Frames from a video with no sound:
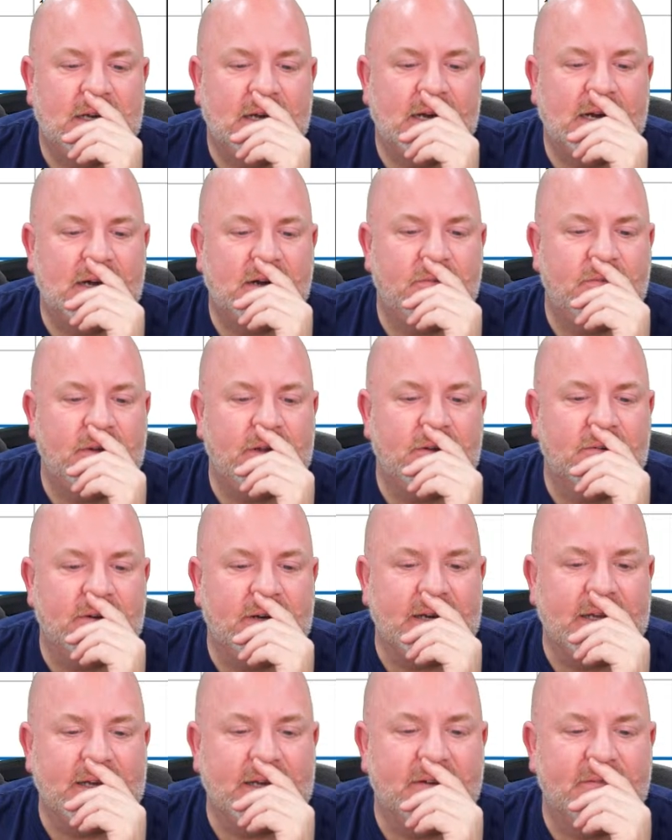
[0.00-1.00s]
are we going
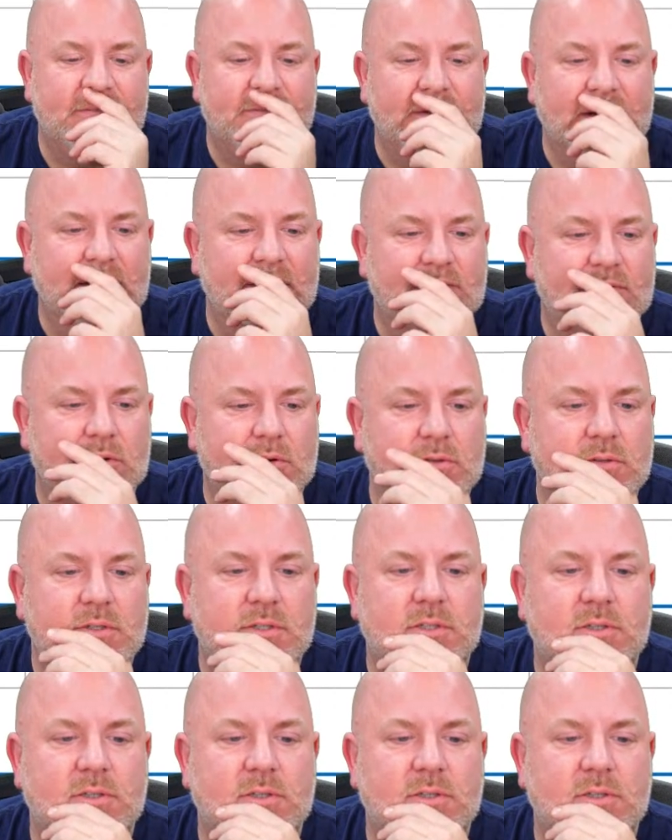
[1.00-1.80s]
to get 5 volts